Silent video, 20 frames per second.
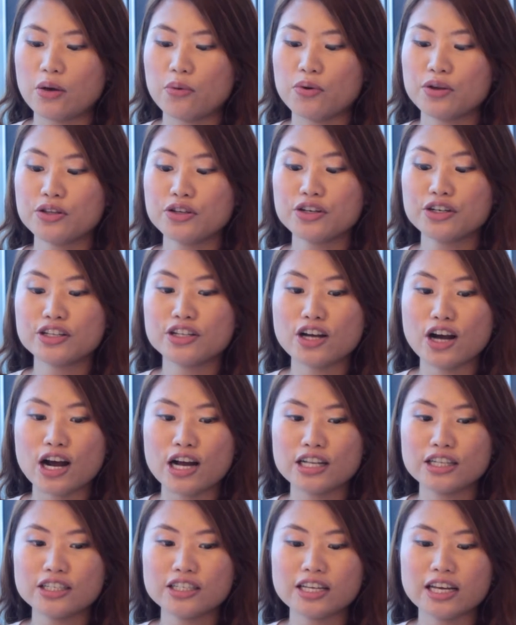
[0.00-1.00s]
When you're
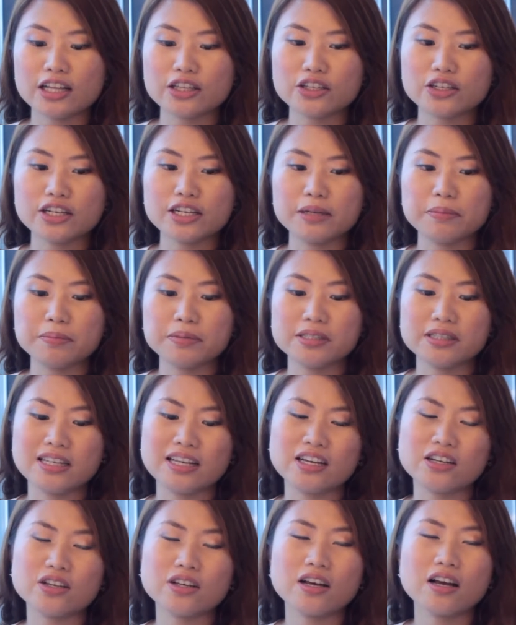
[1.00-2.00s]
done, get your
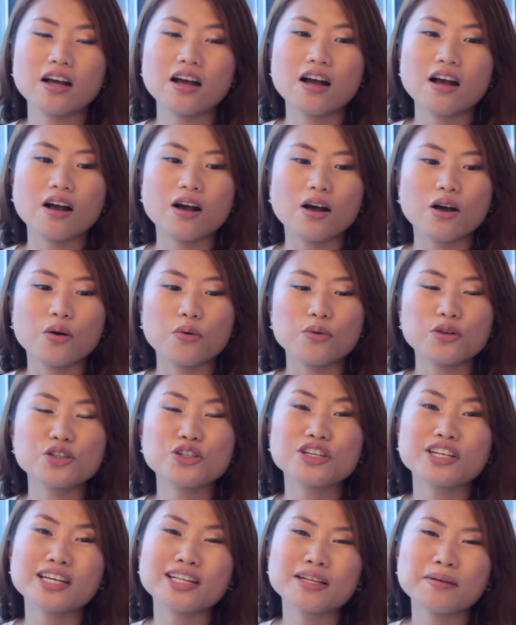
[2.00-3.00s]
lipstick,
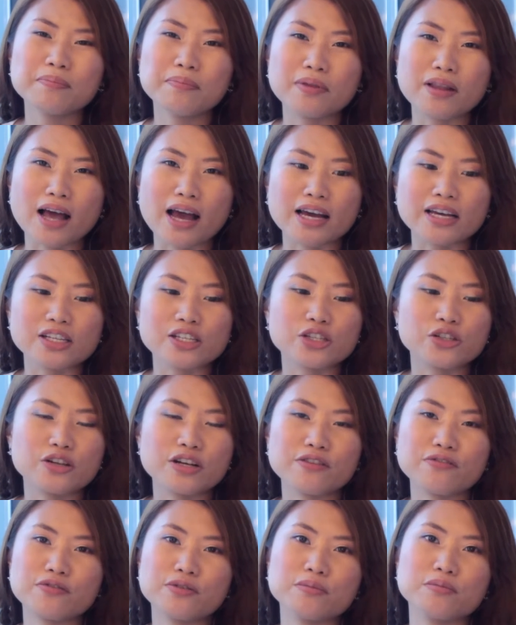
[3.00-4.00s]
which you can apply
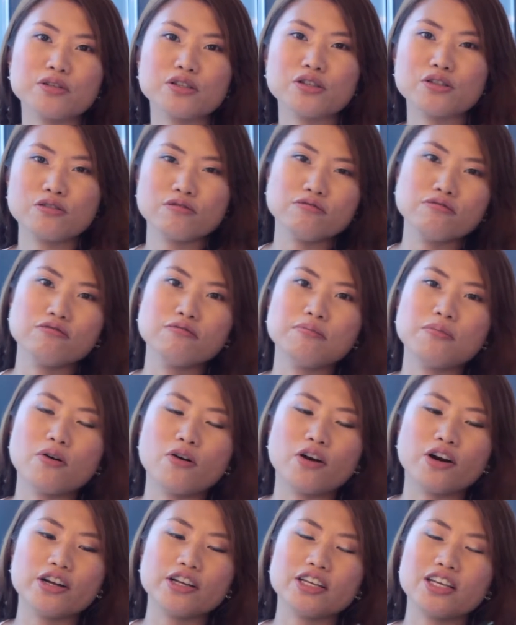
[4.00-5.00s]
straight from the tube
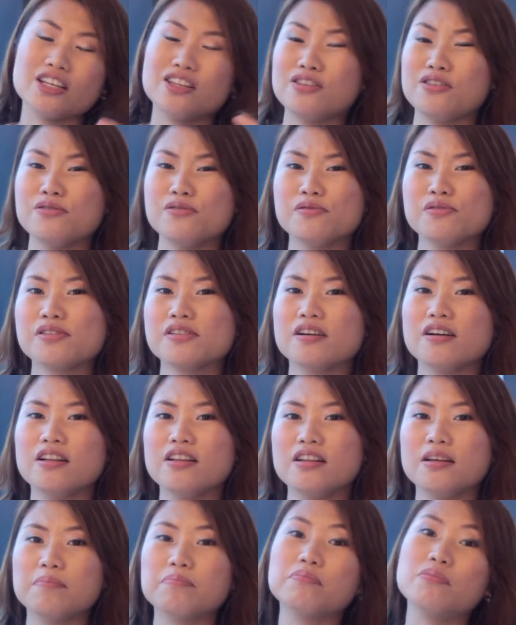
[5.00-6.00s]
or you can use
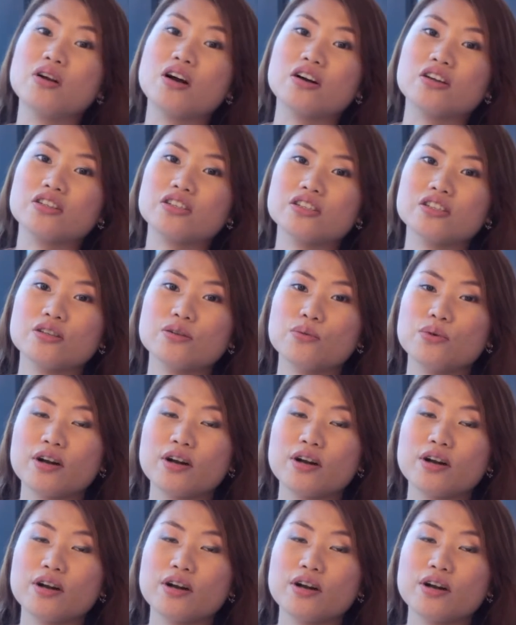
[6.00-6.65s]
a lip brush.